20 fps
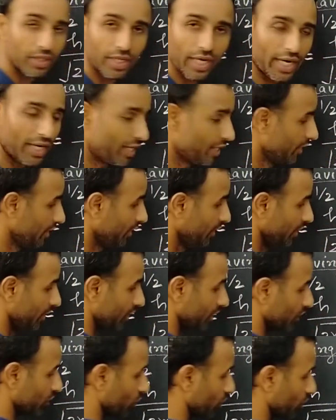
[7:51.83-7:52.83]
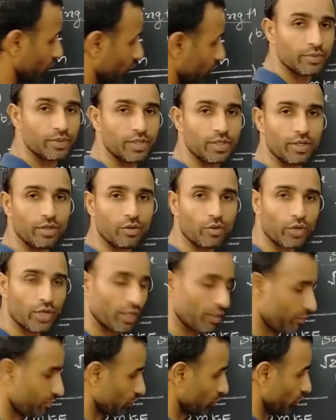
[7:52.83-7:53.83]
right?
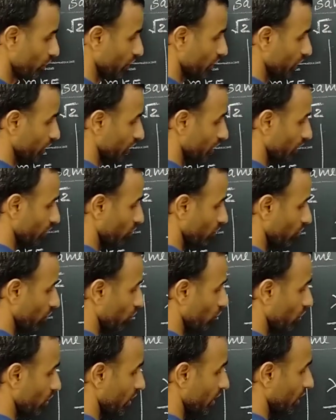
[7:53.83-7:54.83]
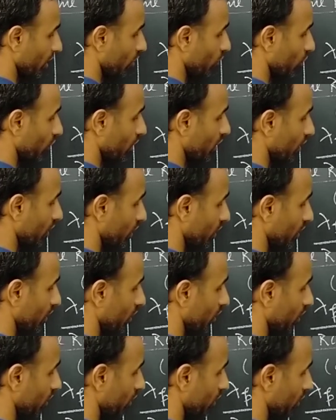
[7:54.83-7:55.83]
Okay, so this is equal to under root
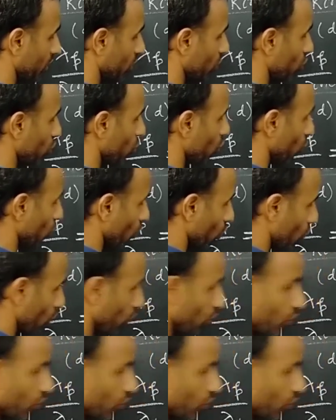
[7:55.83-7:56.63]
2.